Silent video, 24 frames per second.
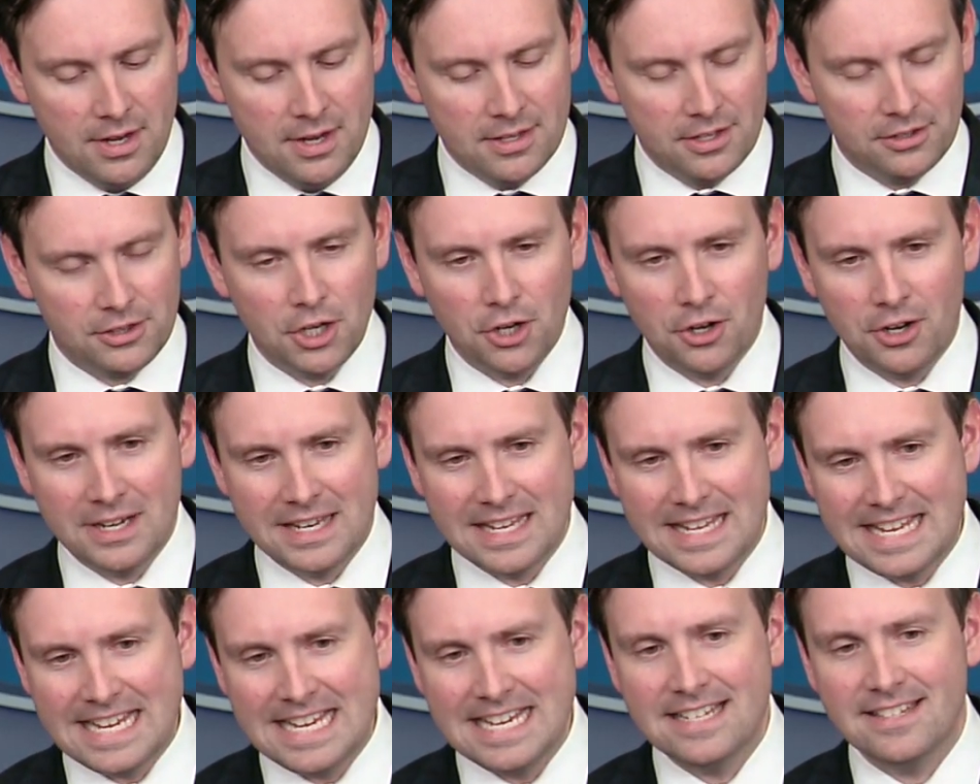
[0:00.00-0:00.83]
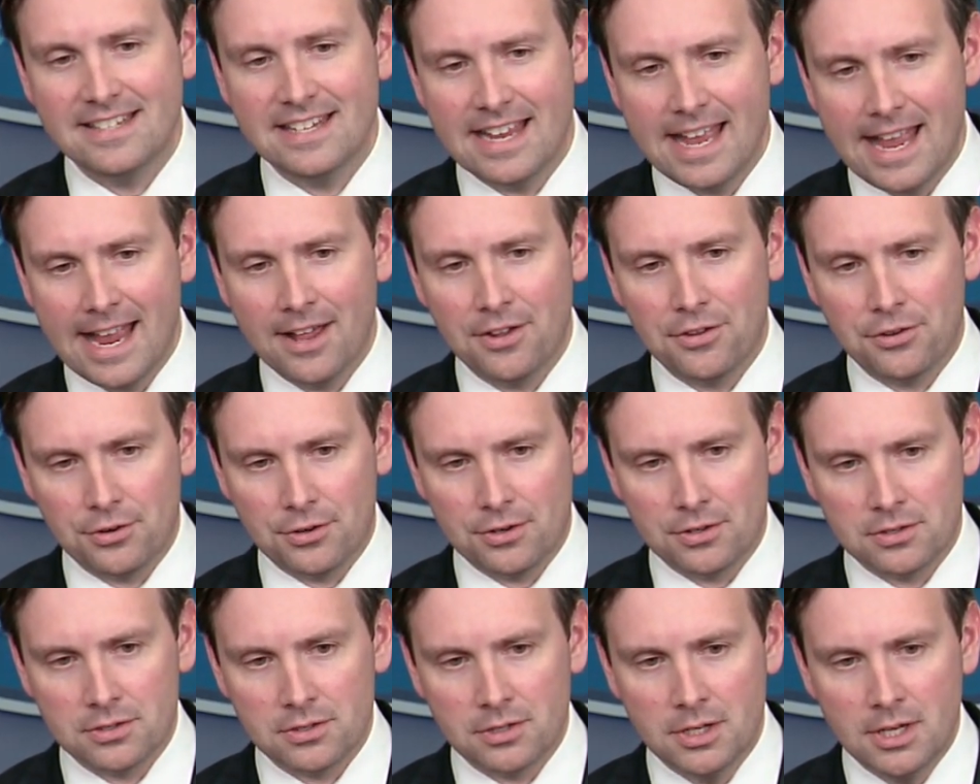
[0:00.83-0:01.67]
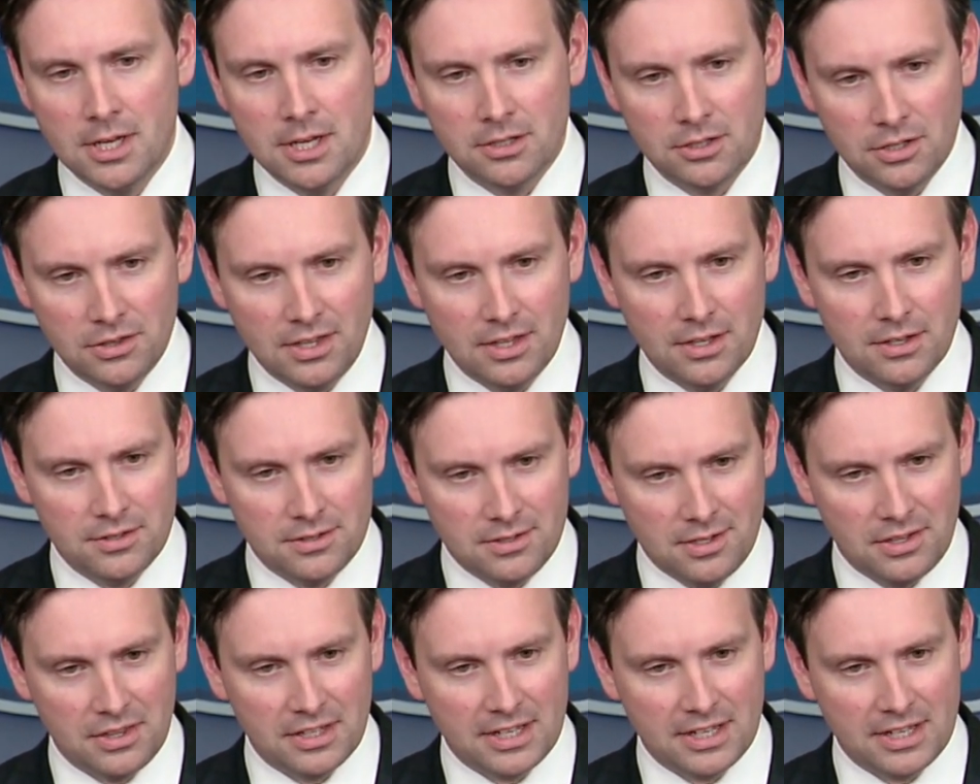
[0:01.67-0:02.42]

there are any easy answers to